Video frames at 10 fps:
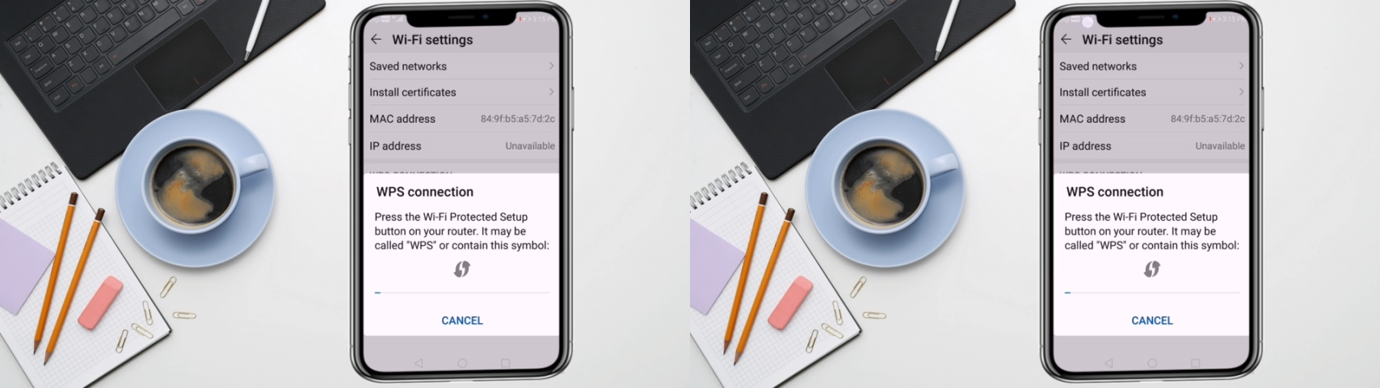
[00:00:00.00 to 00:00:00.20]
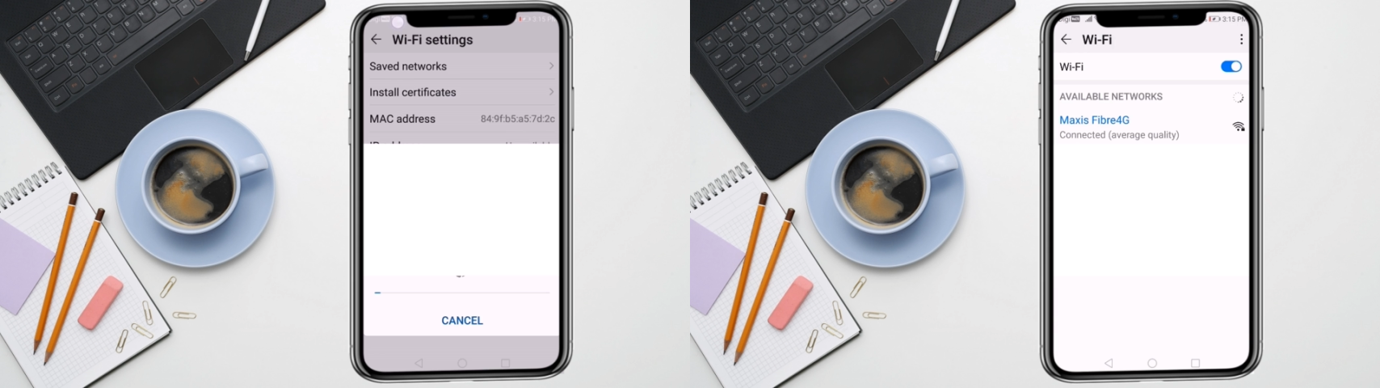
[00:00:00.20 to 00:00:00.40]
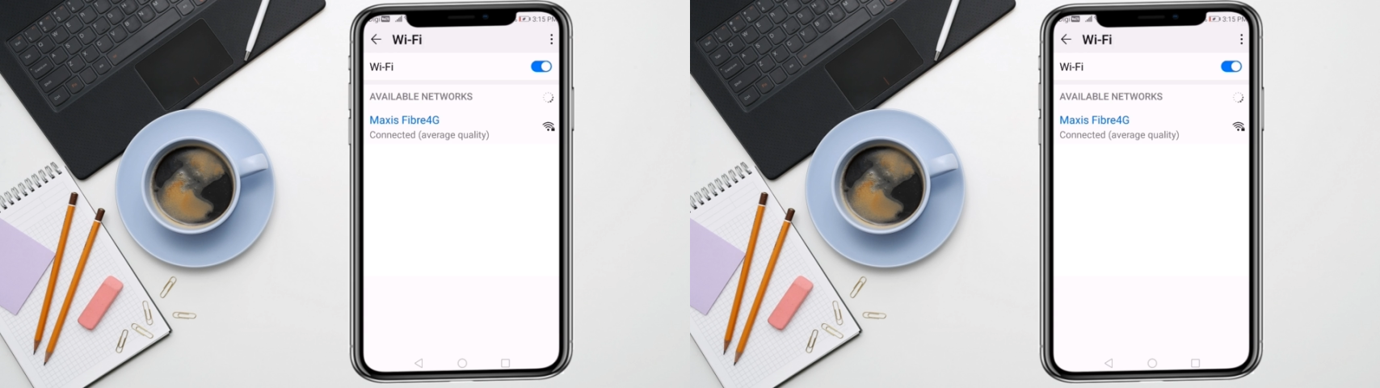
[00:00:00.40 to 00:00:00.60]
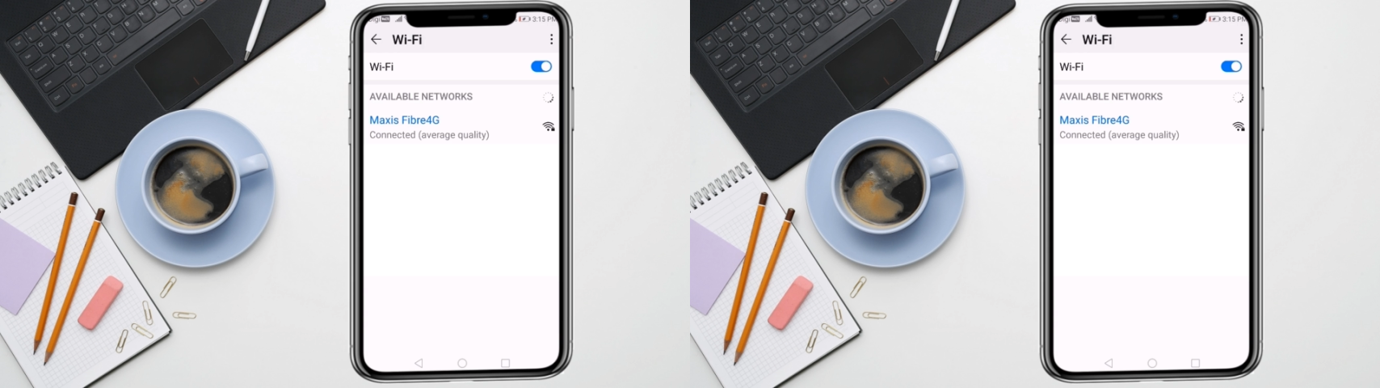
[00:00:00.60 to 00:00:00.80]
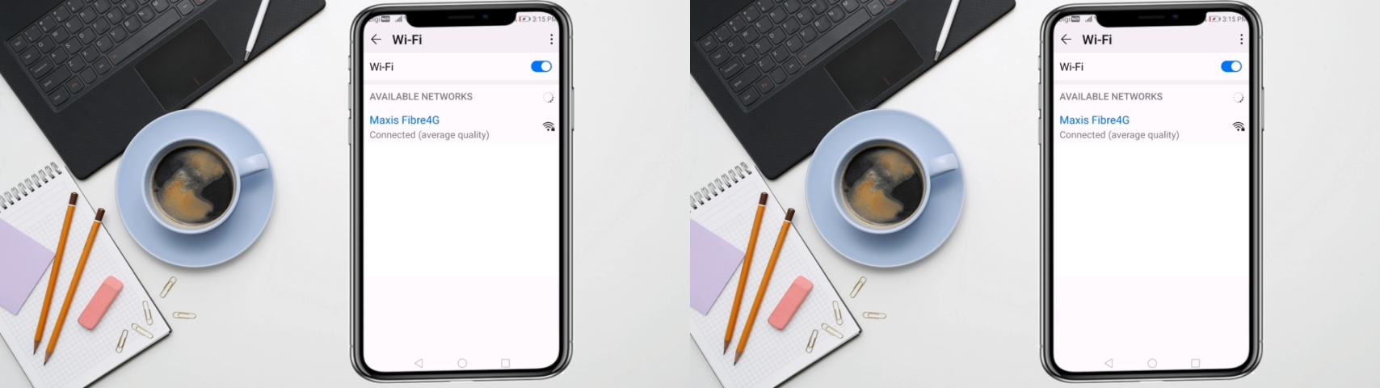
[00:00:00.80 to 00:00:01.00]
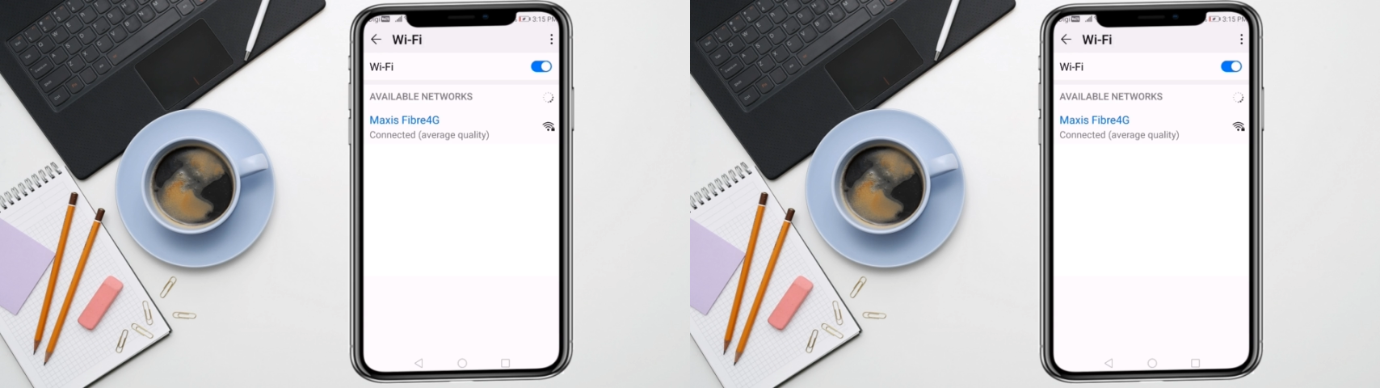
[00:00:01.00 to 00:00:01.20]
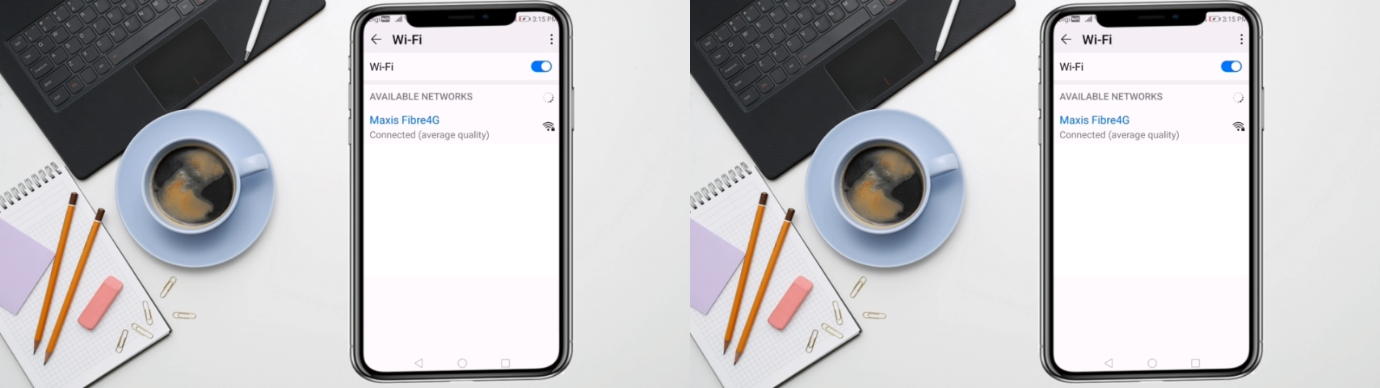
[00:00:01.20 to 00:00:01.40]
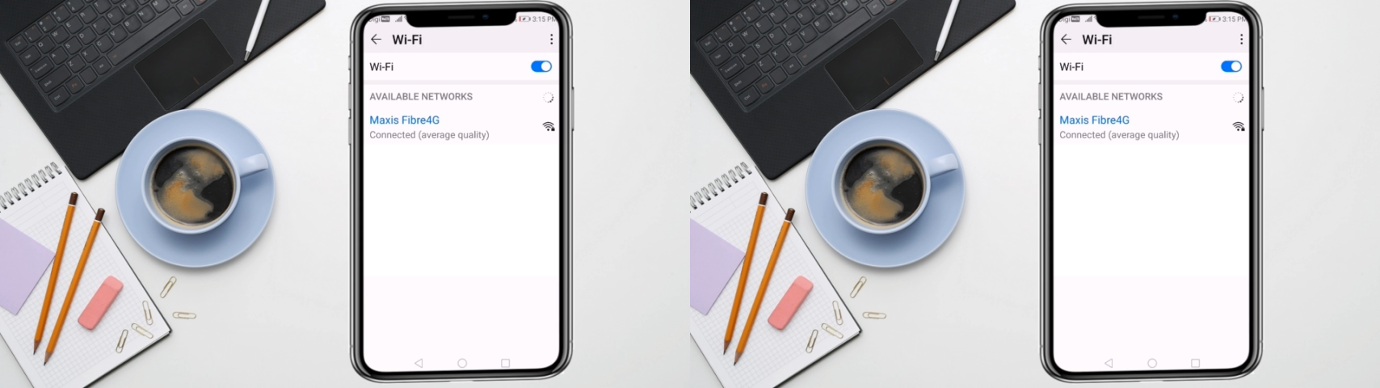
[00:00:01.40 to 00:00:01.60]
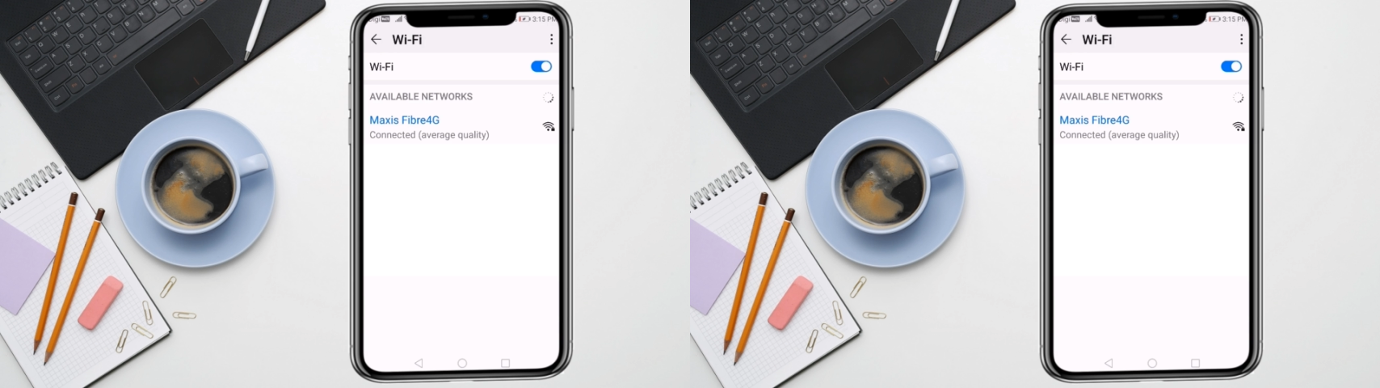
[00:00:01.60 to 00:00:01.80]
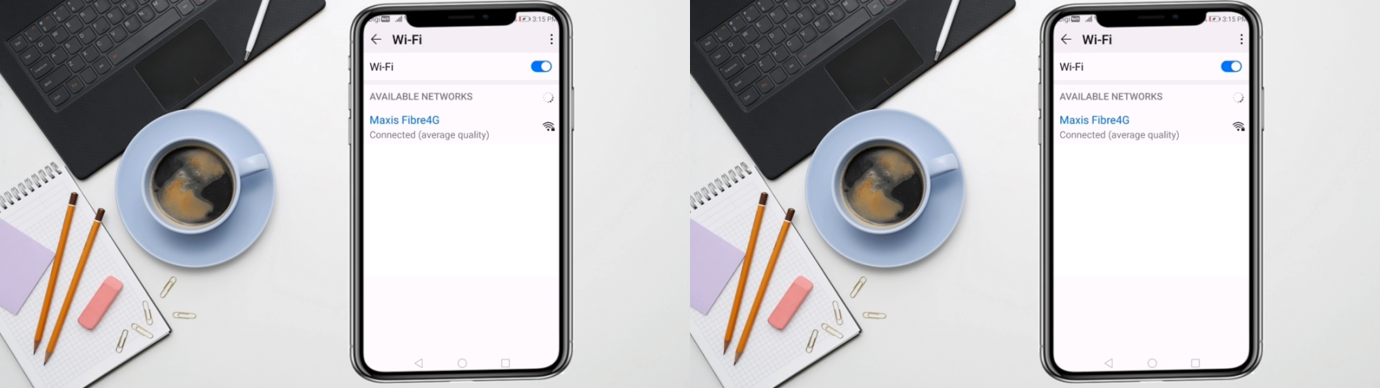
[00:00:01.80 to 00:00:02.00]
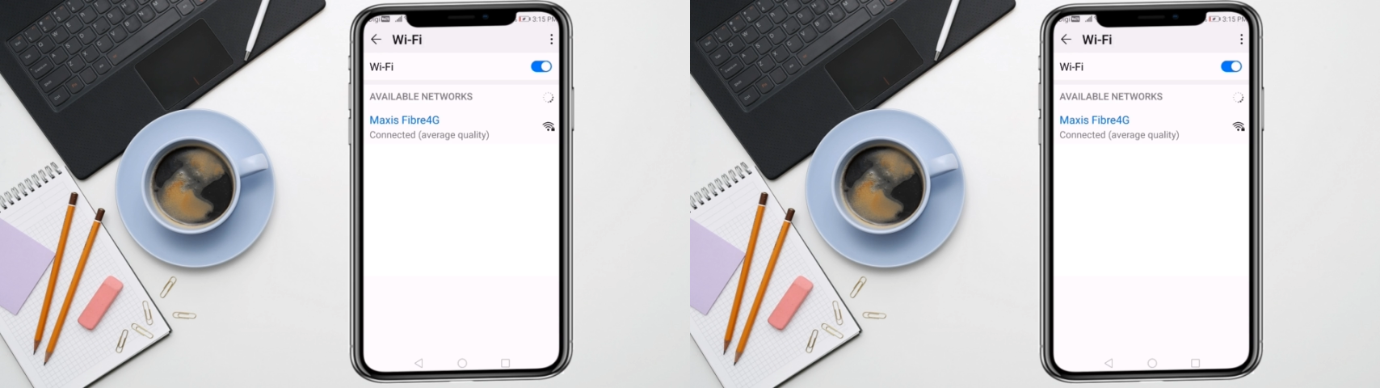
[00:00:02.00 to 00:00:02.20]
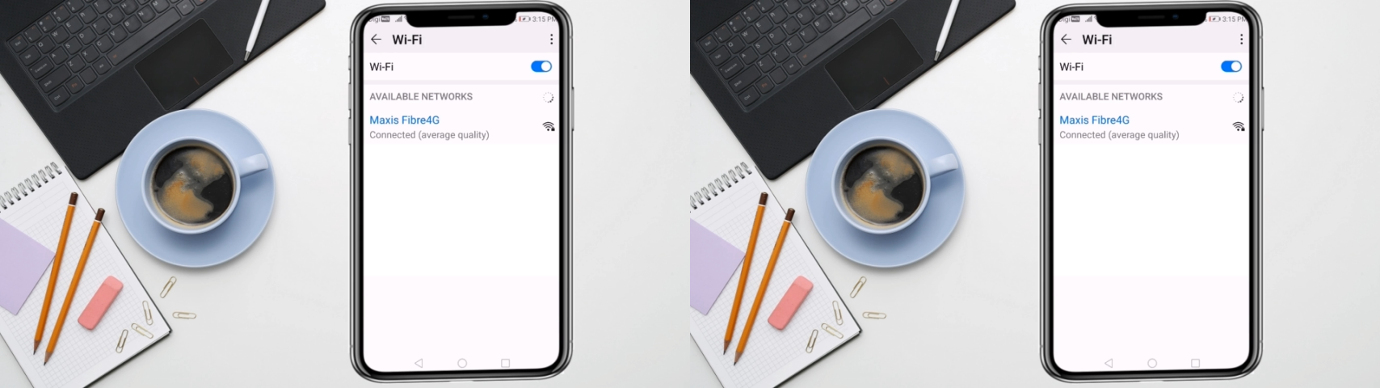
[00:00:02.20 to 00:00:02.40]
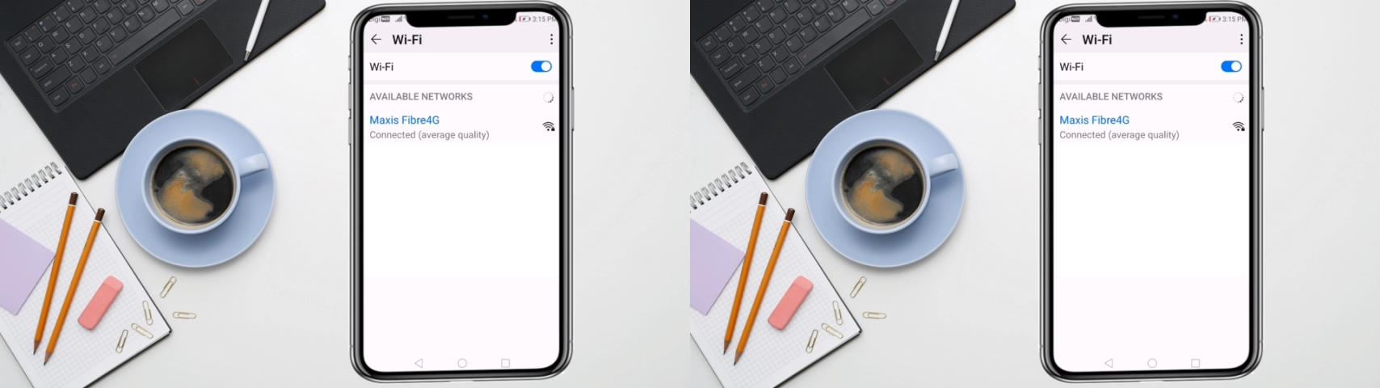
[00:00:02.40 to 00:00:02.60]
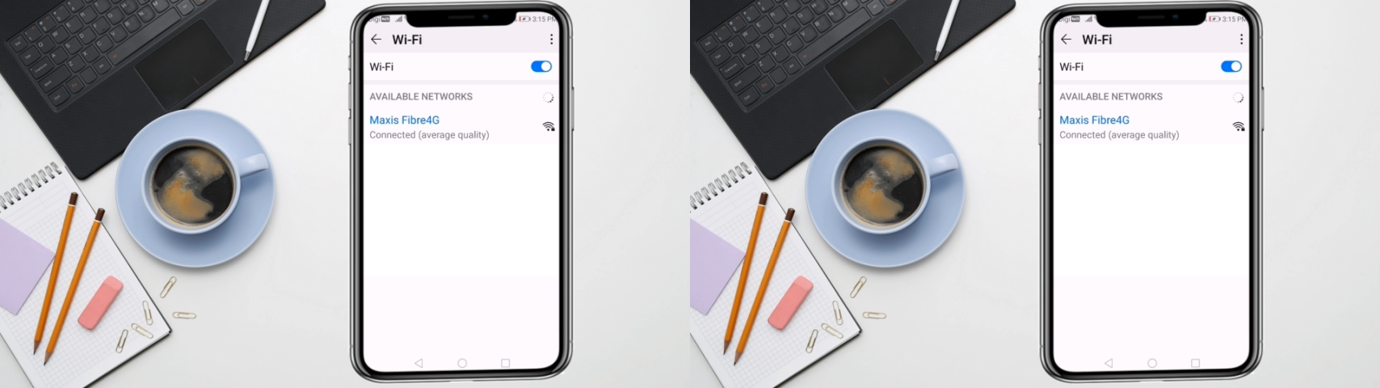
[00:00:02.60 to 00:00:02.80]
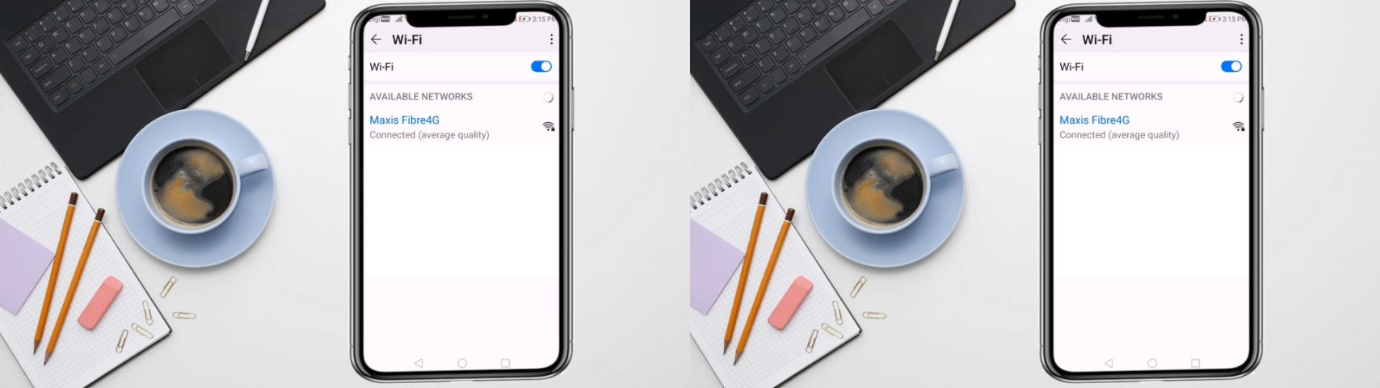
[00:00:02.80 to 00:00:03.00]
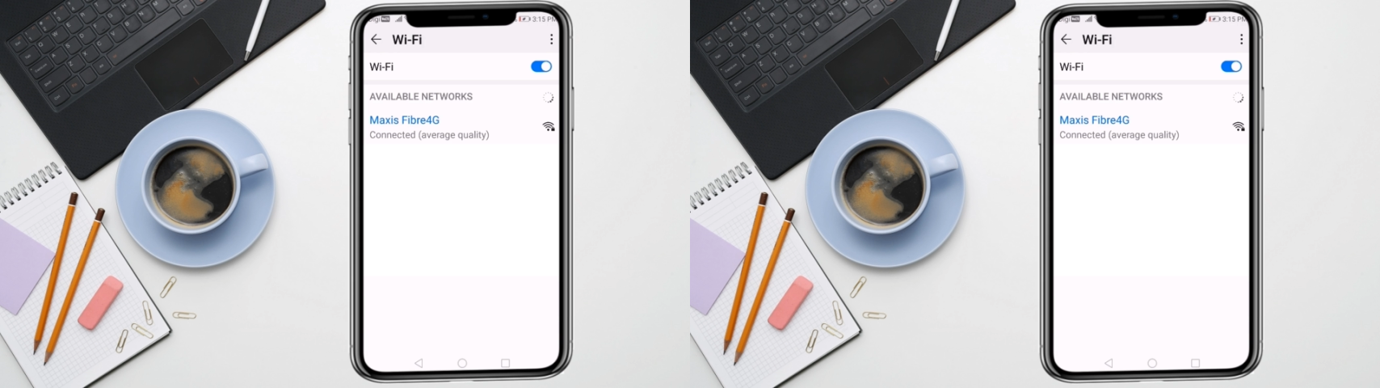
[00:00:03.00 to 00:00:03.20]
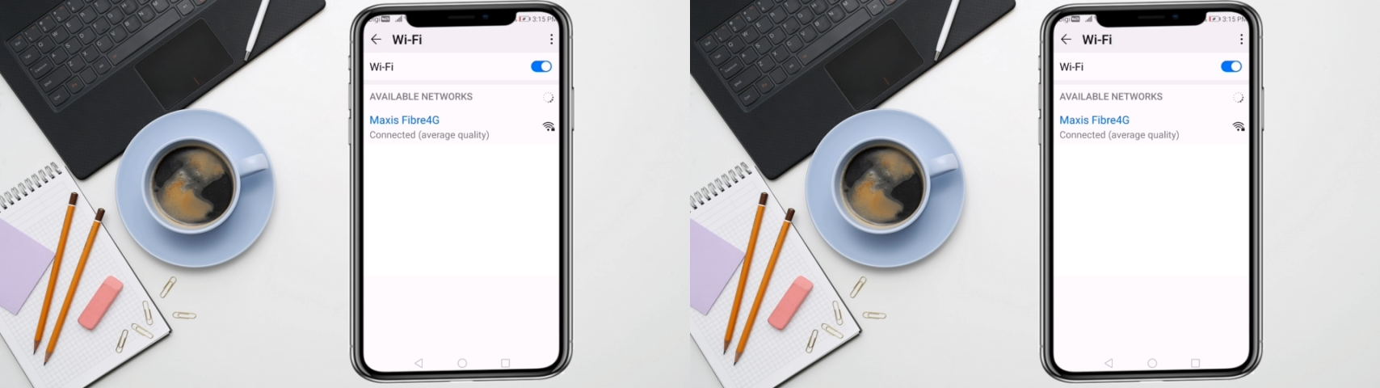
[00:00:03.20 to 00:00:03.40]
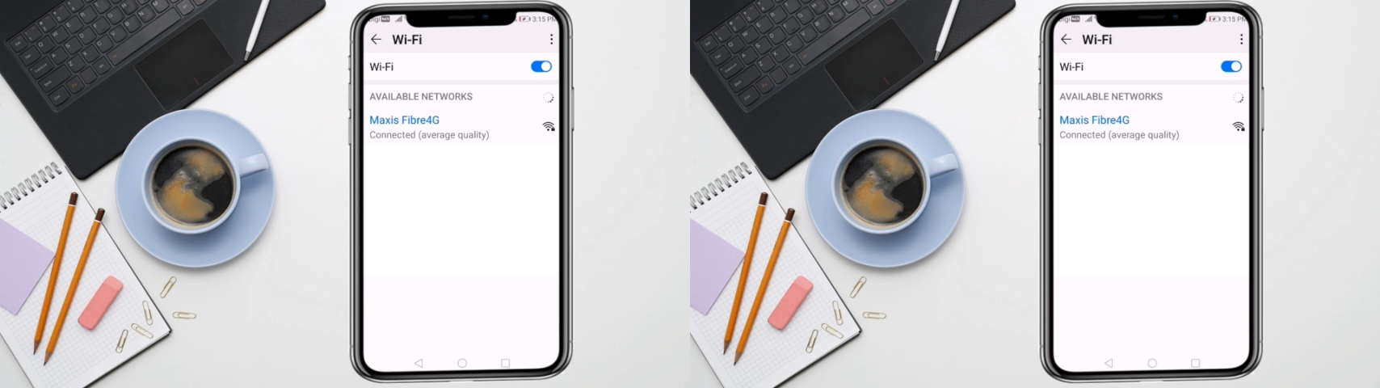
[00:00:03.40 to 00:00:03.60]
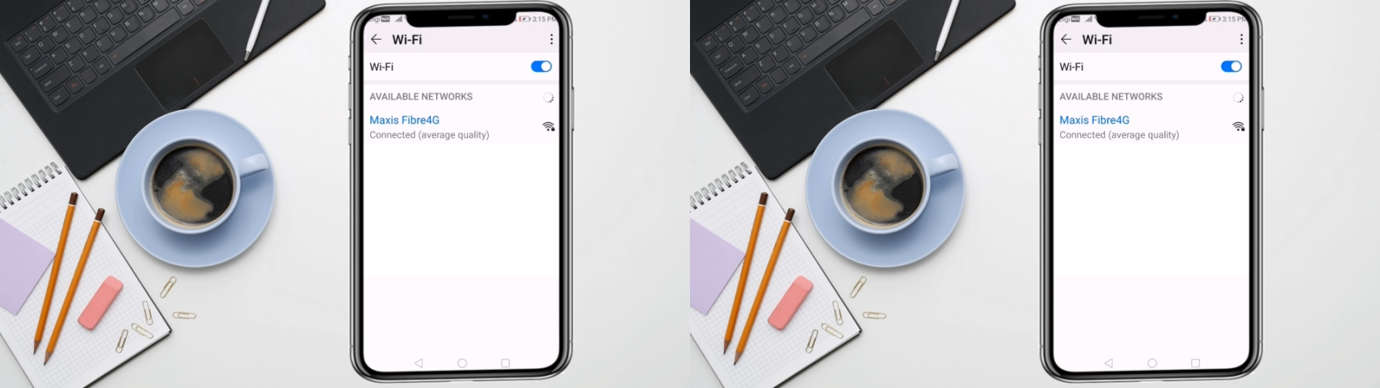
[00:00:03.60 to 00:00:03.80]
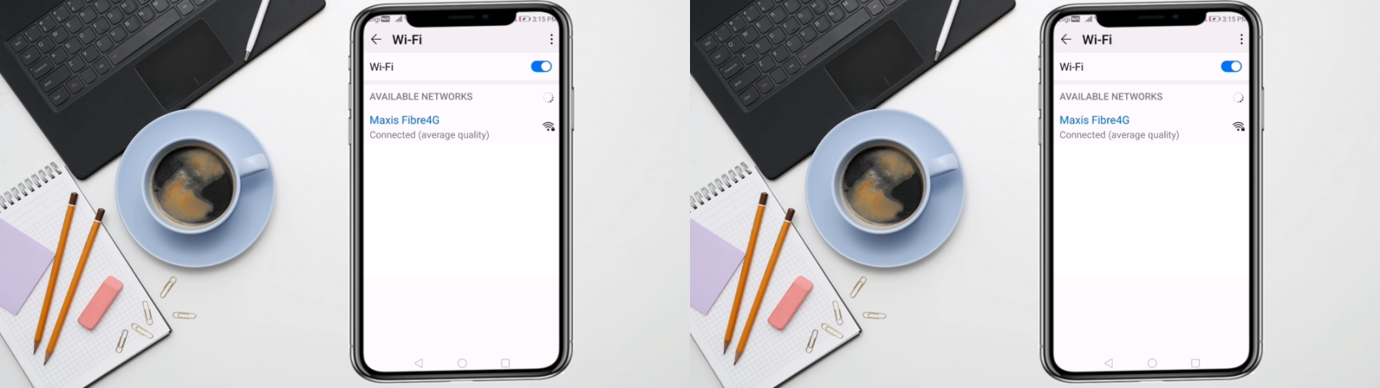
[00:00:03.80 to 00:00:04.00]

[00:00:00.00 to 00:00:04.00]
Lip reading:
(no speaker visible)